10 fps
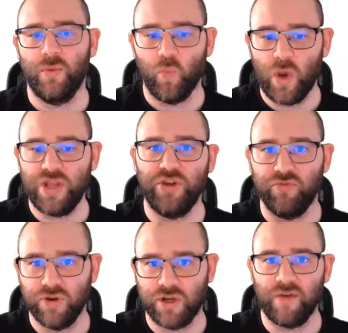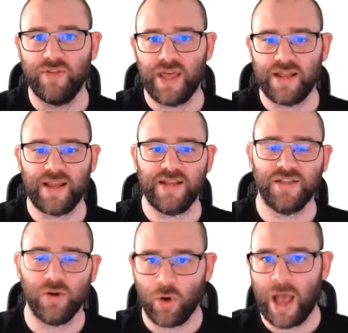when you recover that
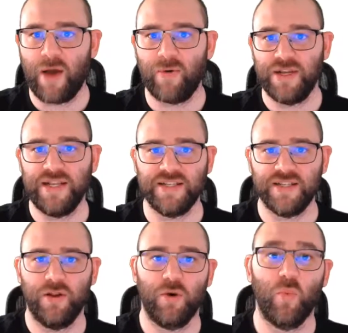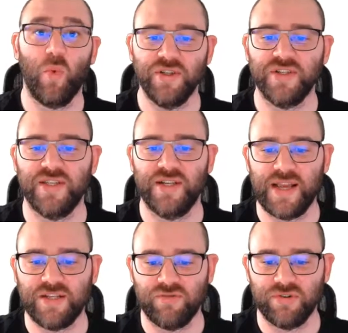data, or how it needs to look once the
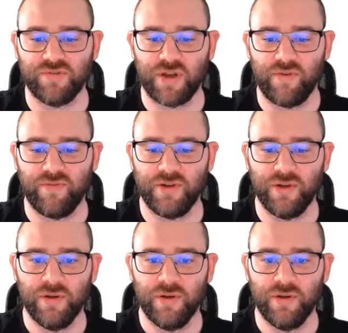data is recovered.